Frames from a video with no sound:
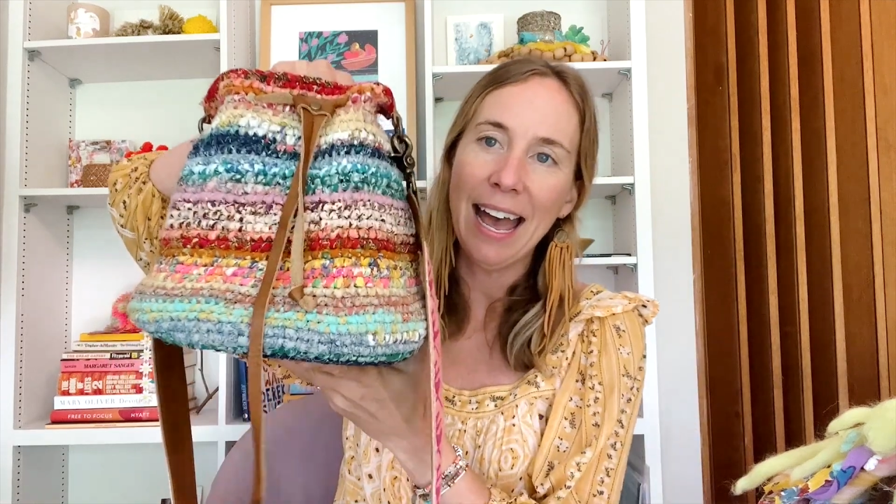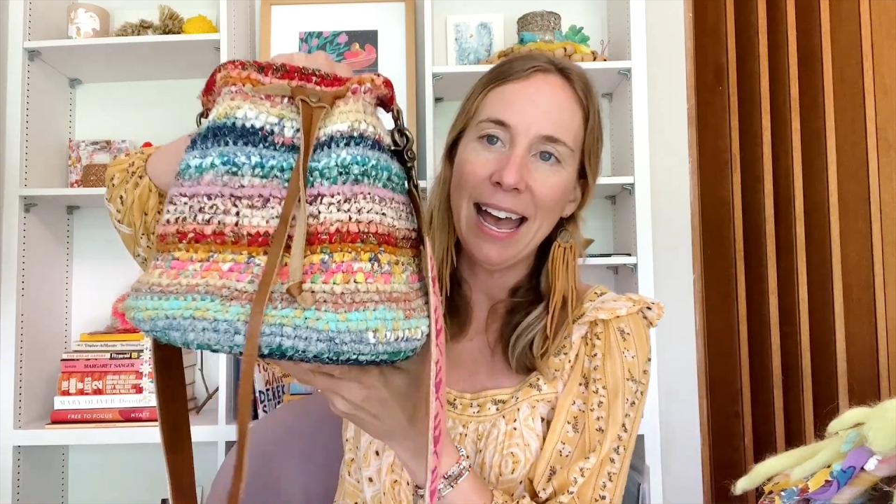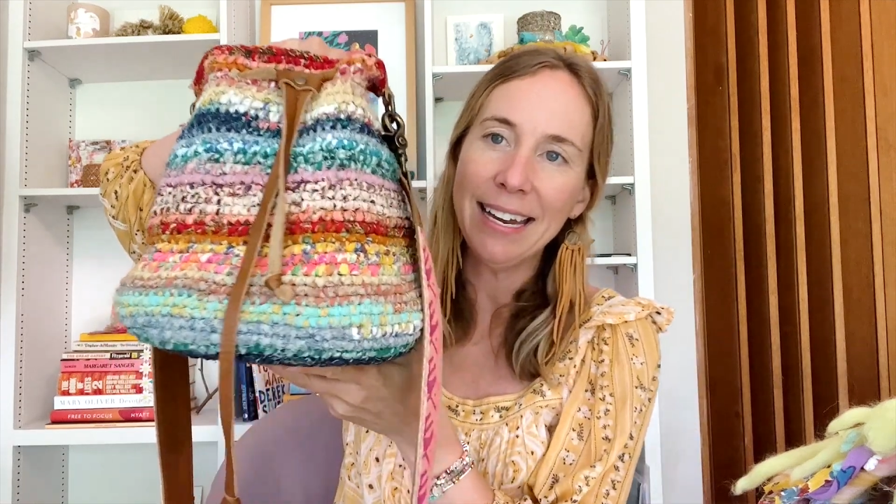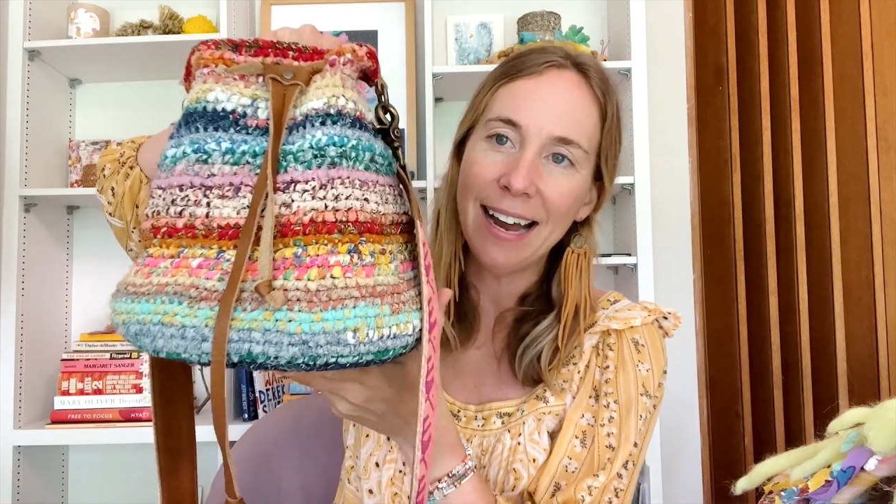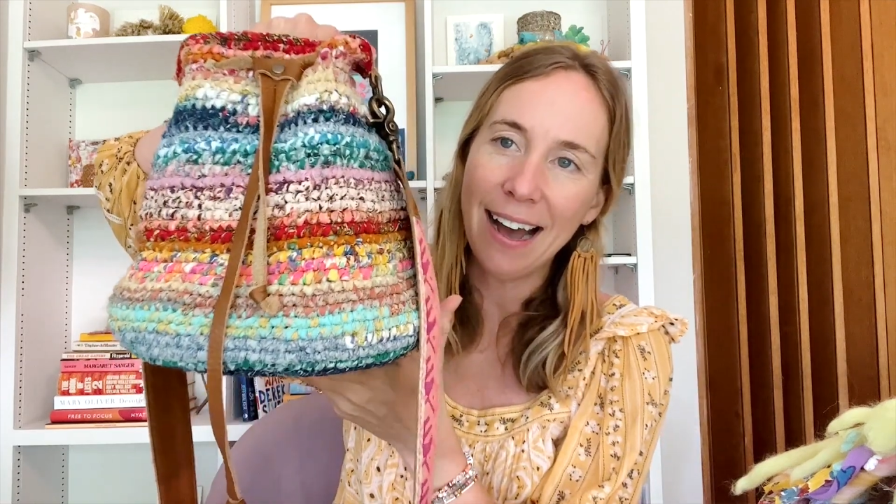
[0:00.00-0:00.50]

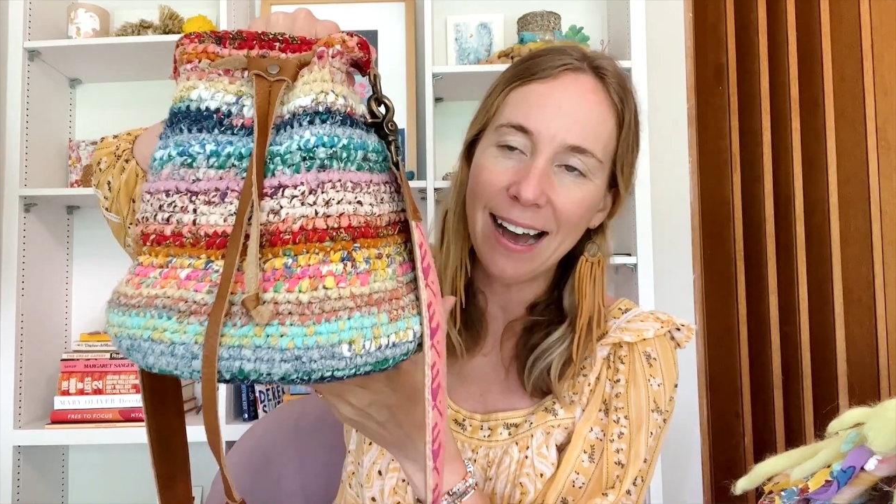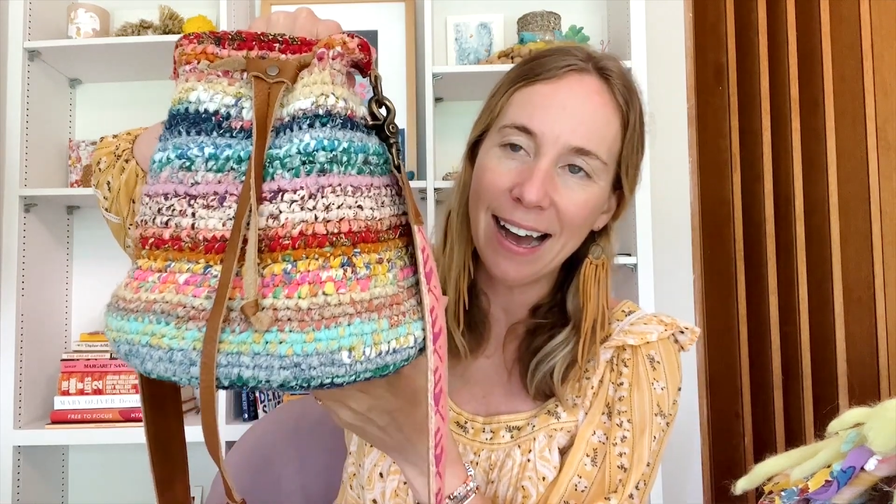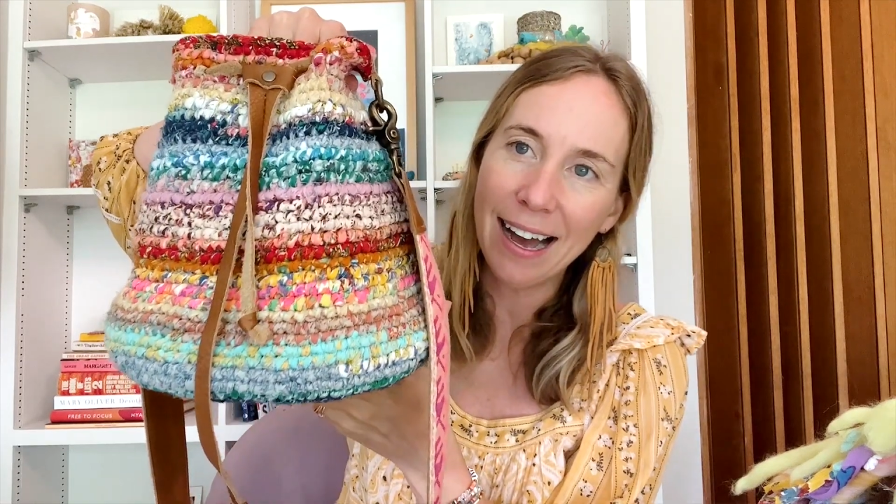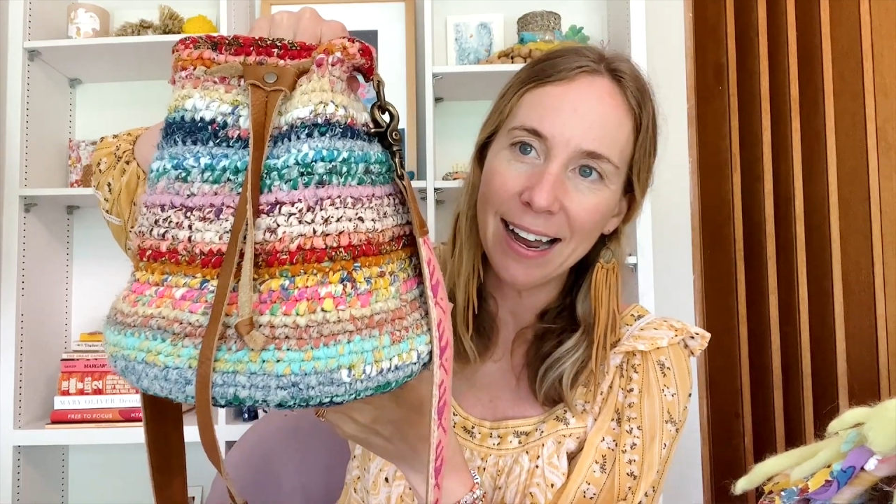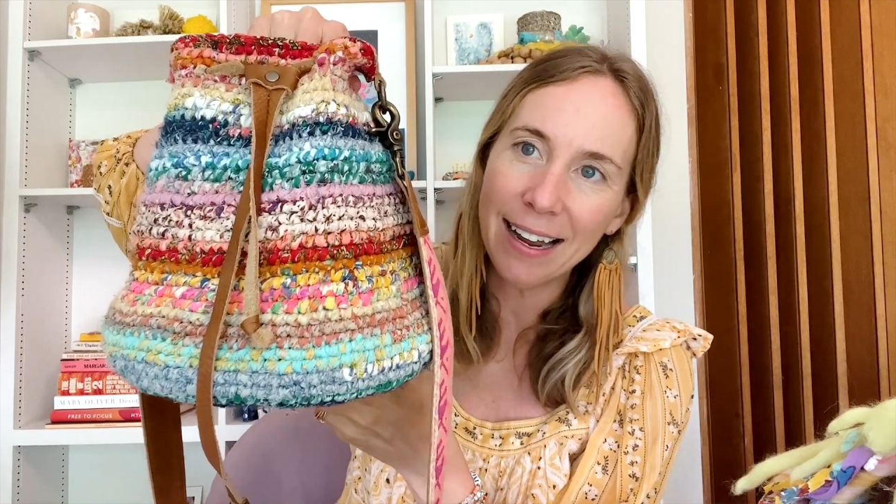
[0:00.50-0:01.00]
and
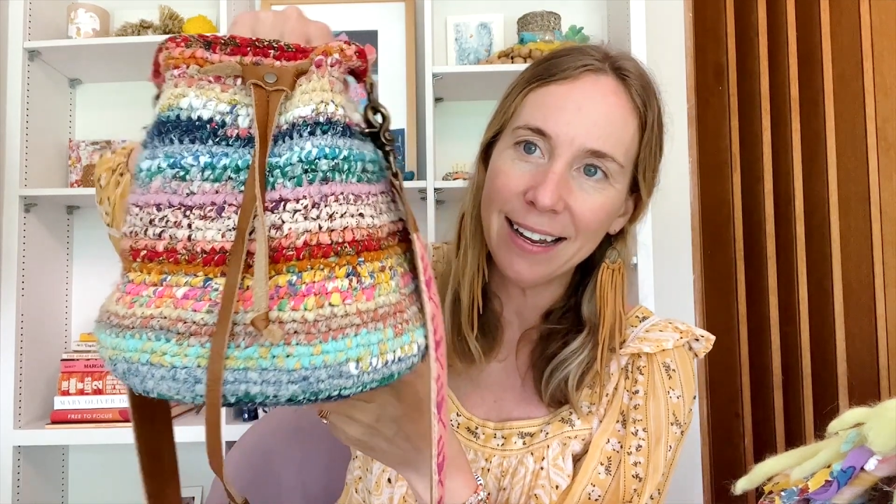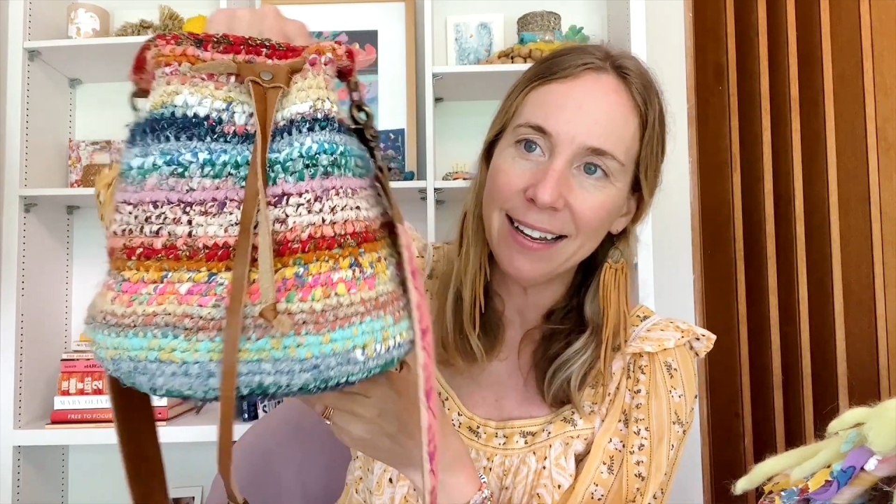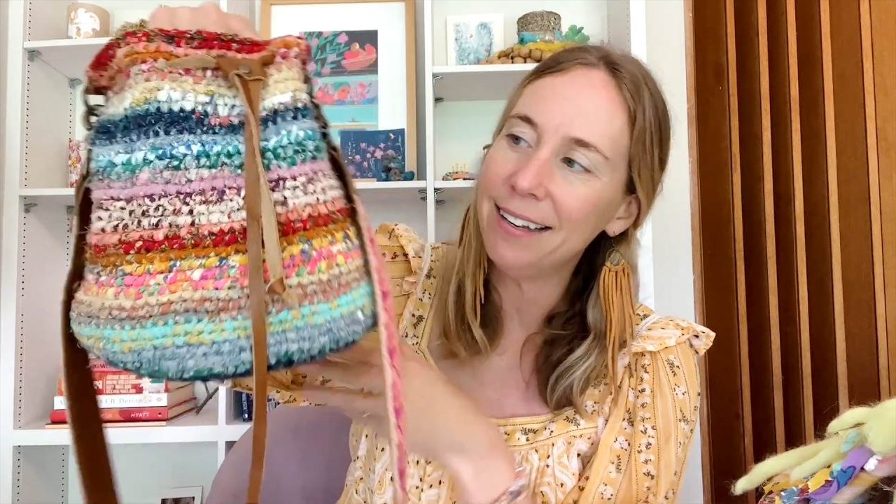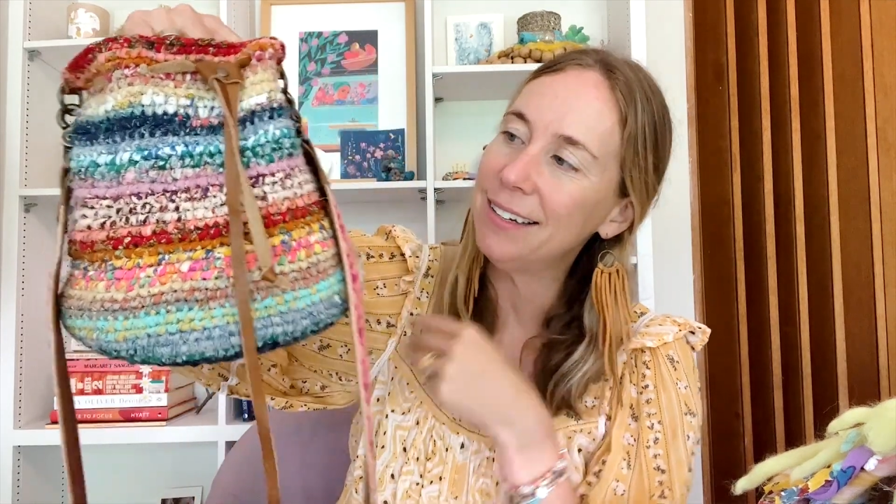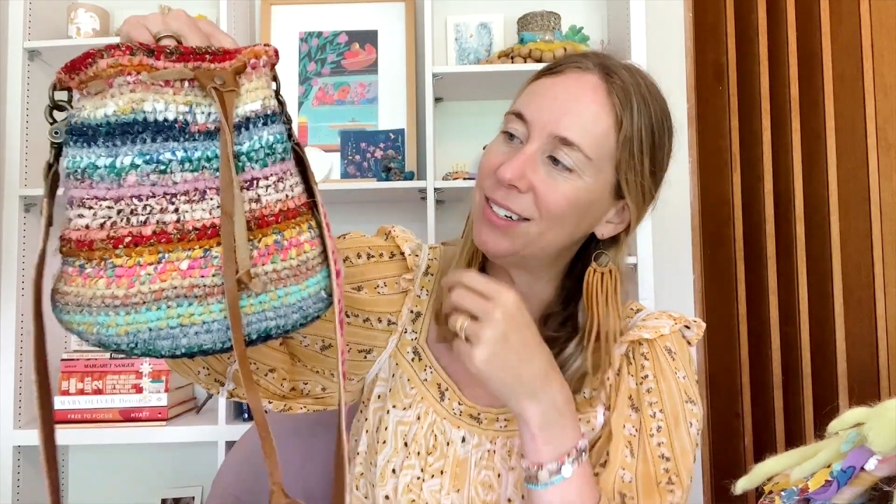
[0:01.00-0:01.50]

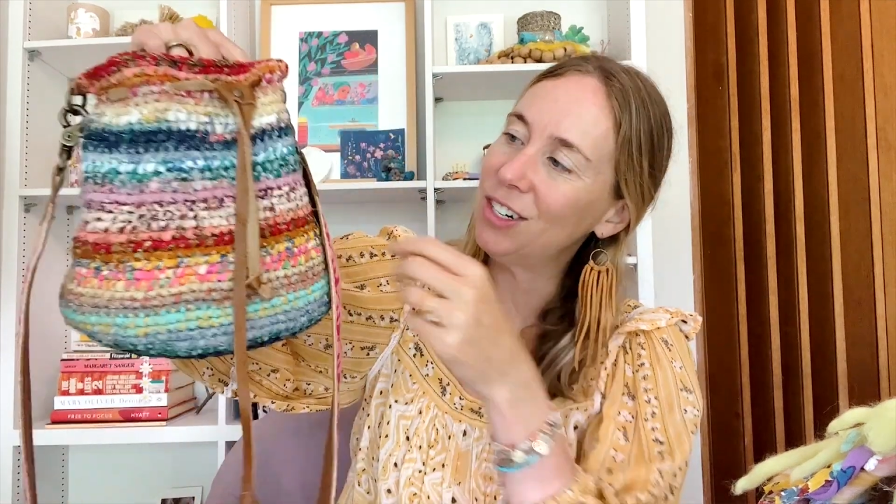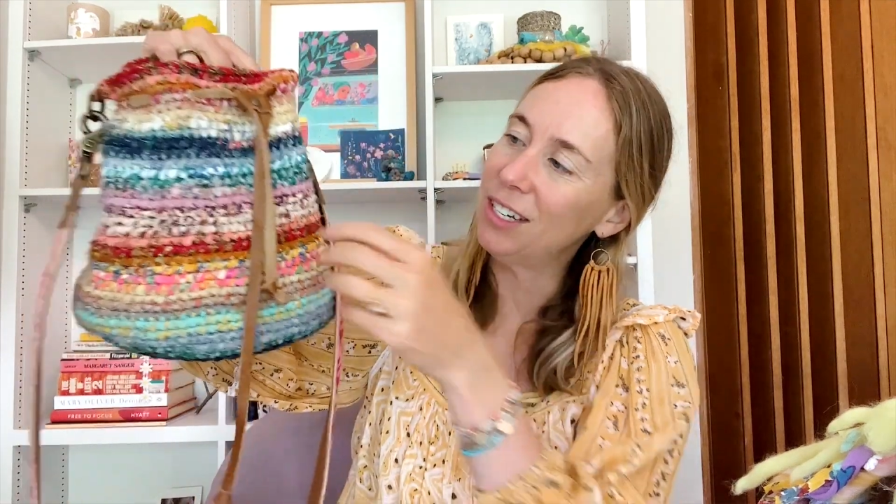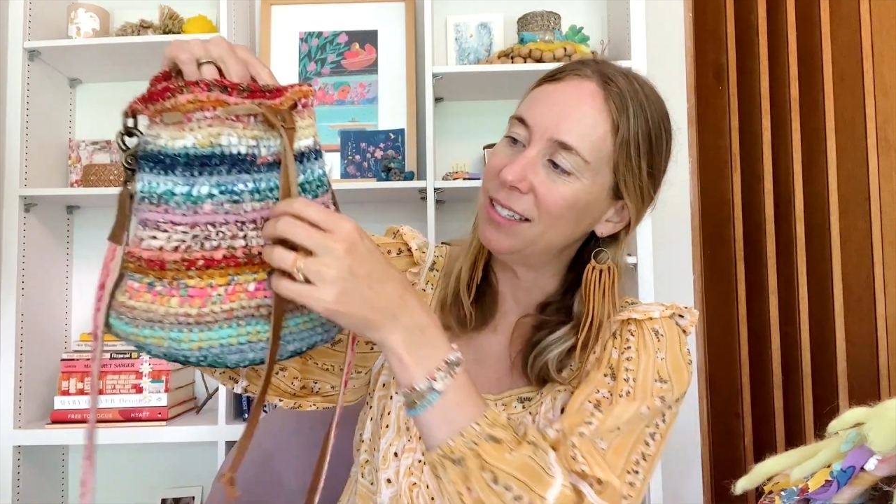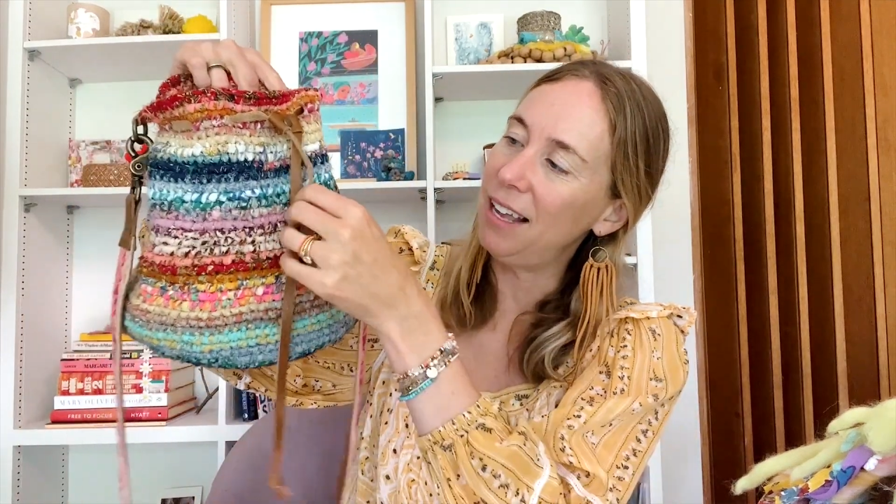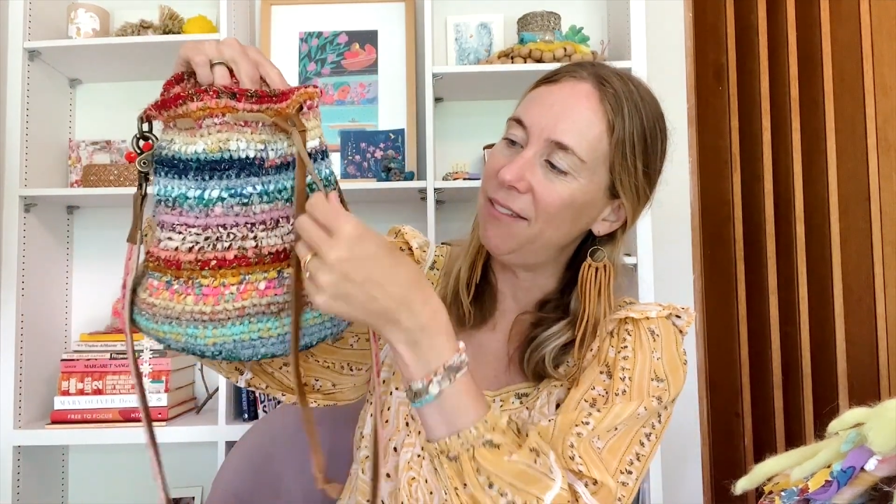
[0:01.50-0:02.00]
I
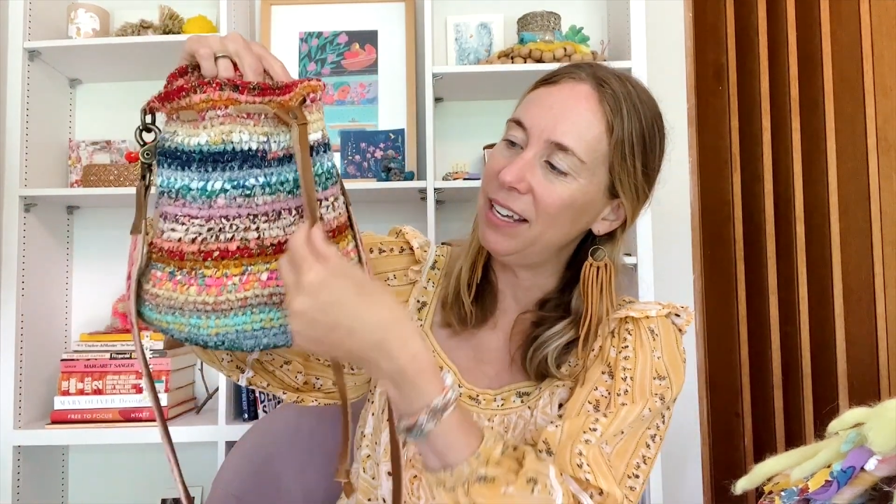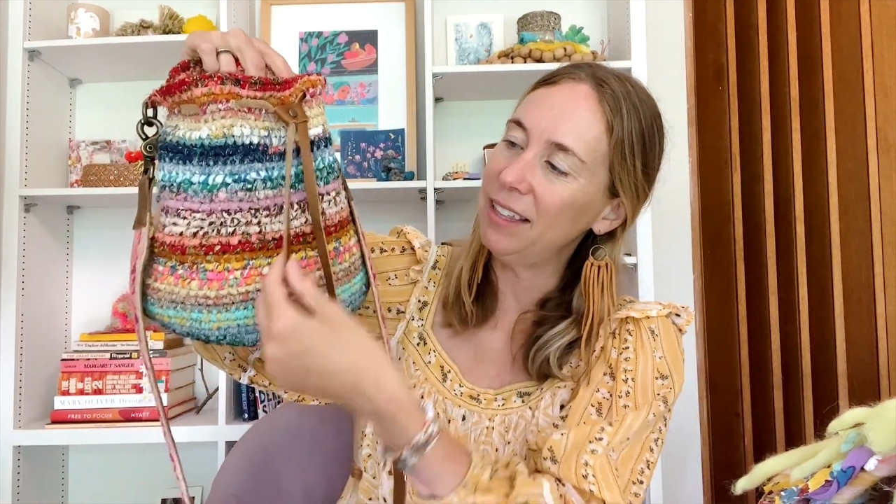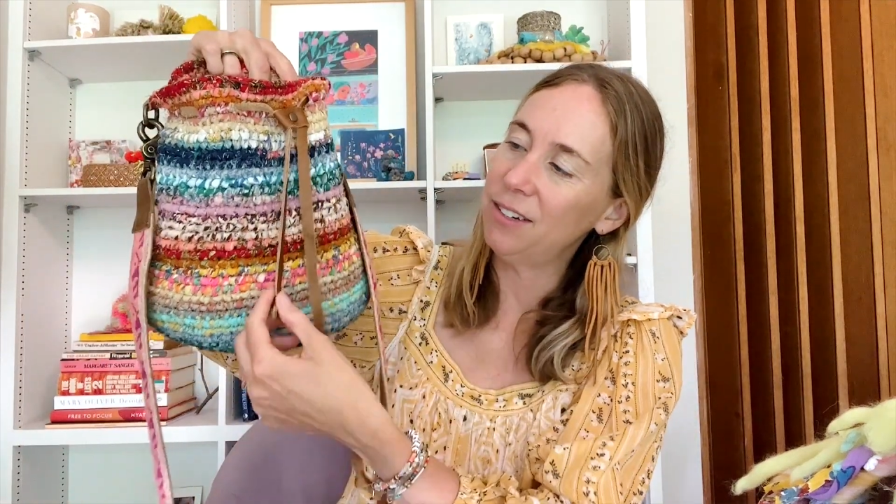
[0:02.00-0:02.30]
just love it.